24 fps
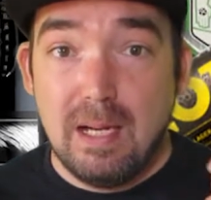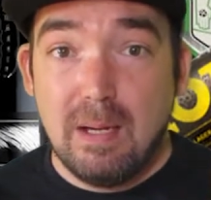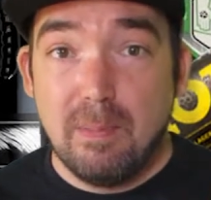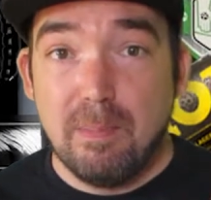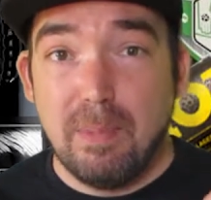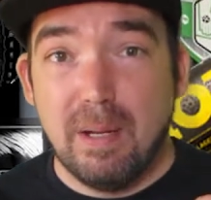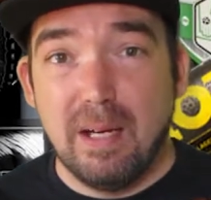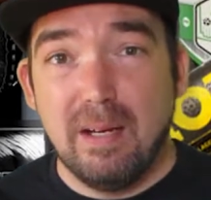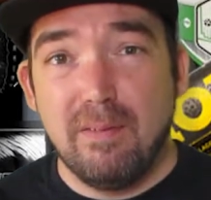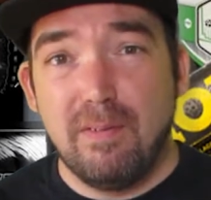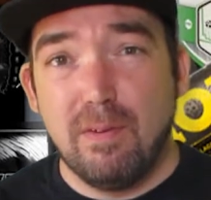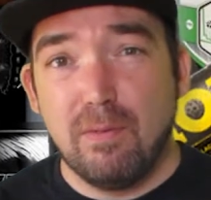
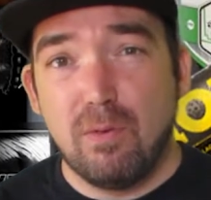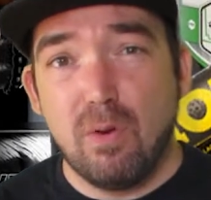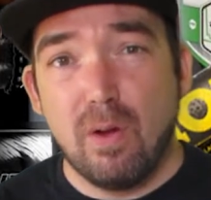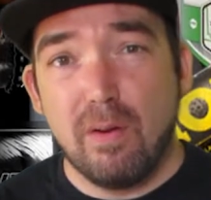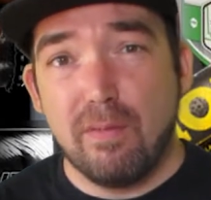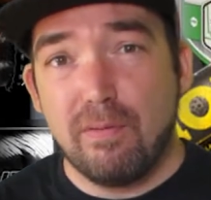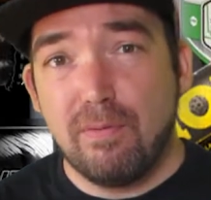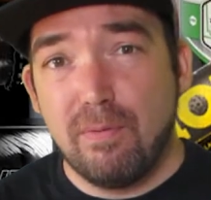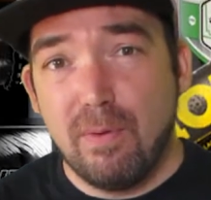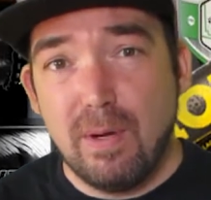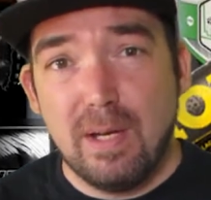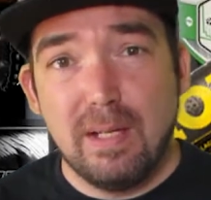But if you've got a
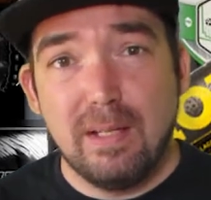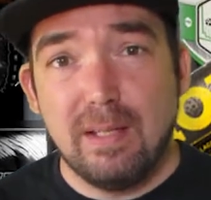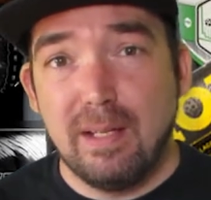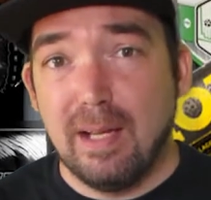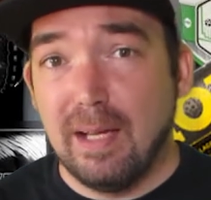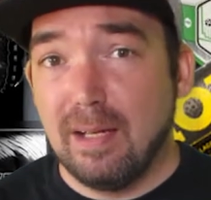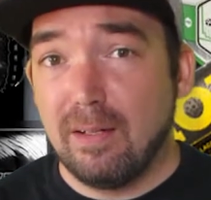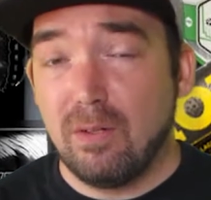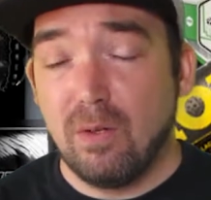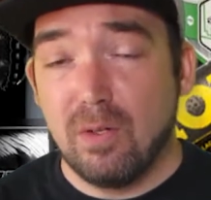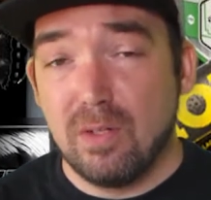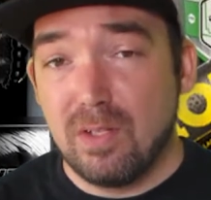friend
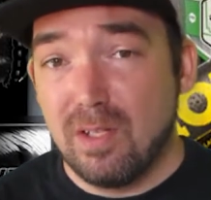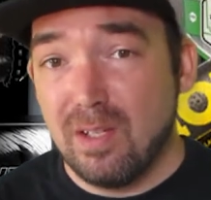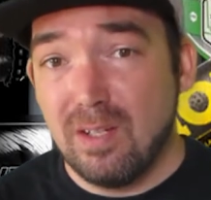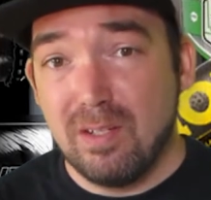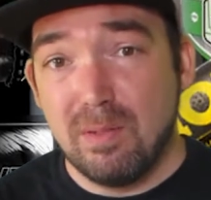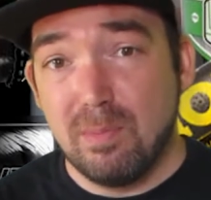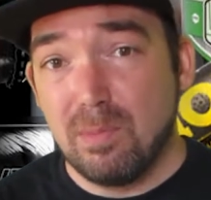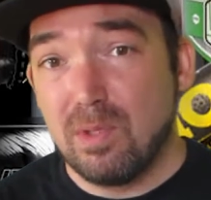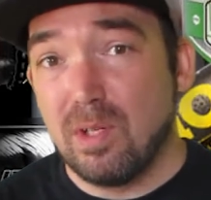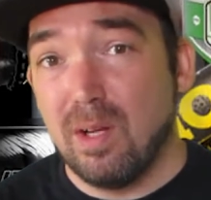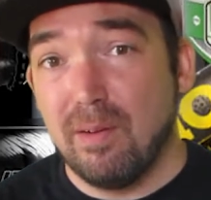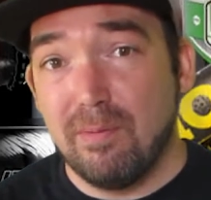that considers
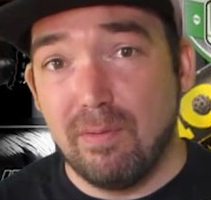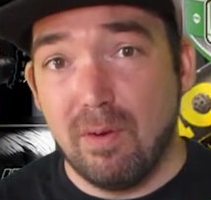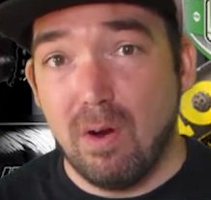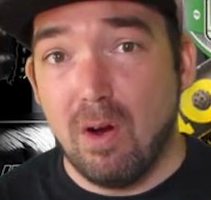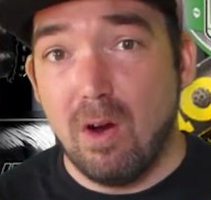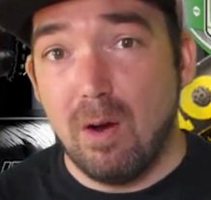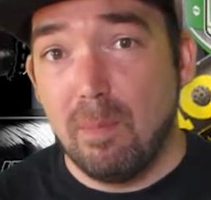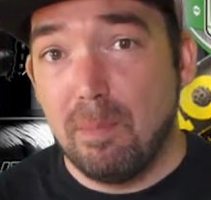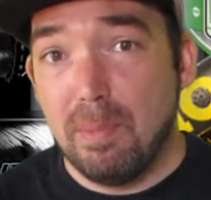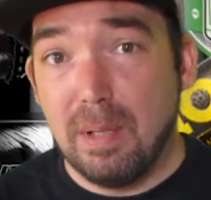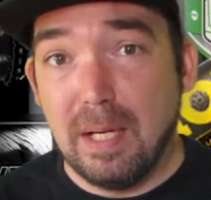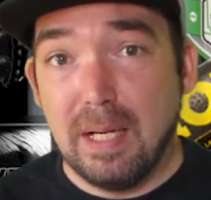himself a
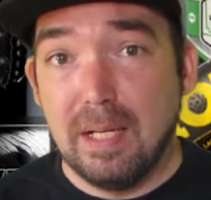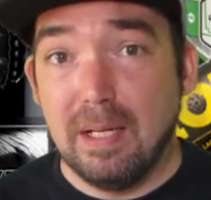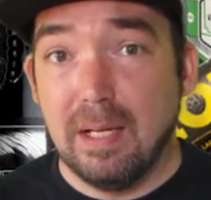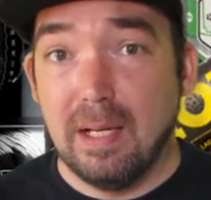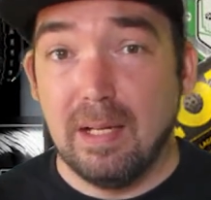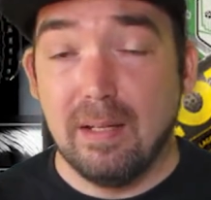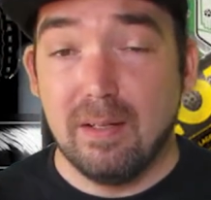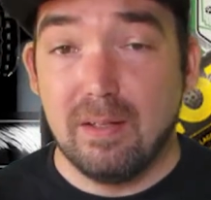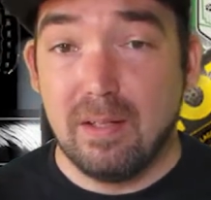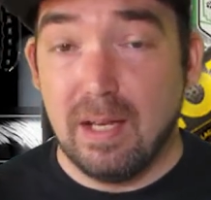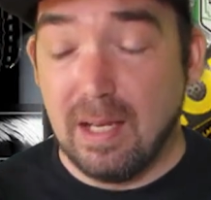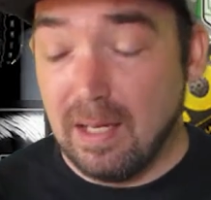hophead
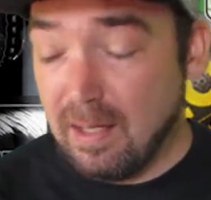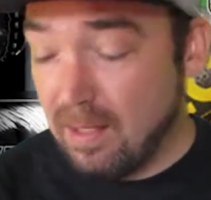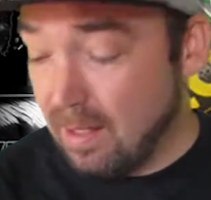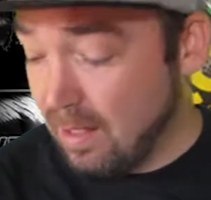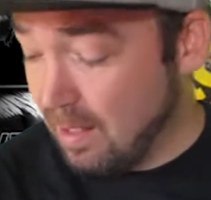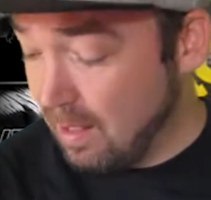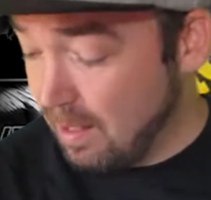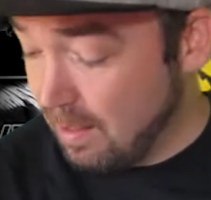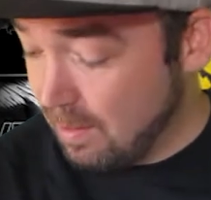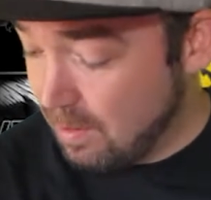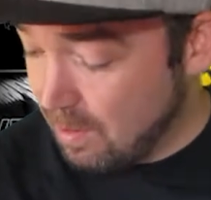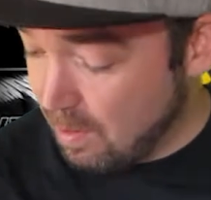
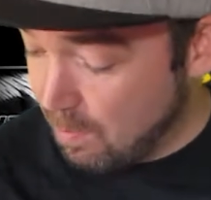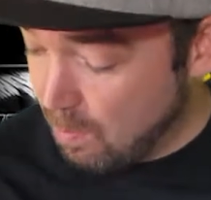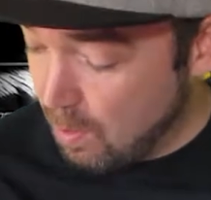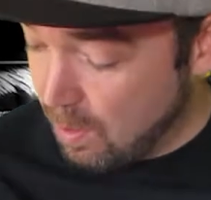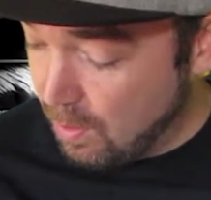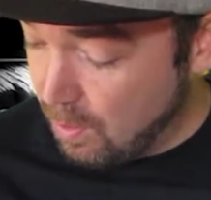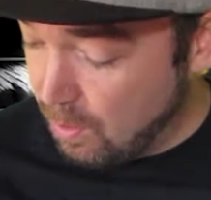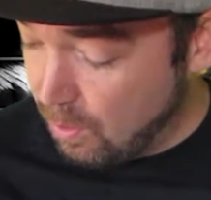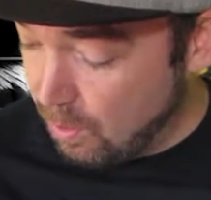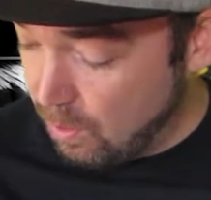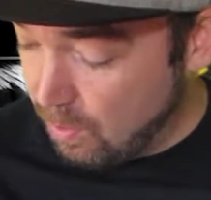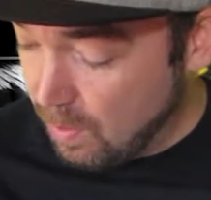and someone
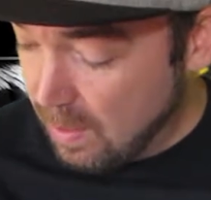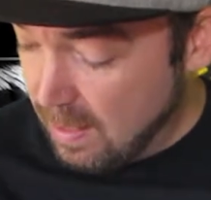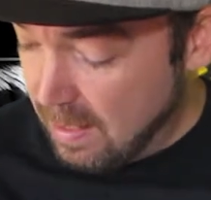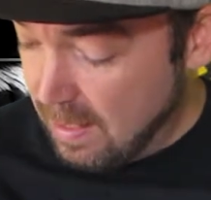who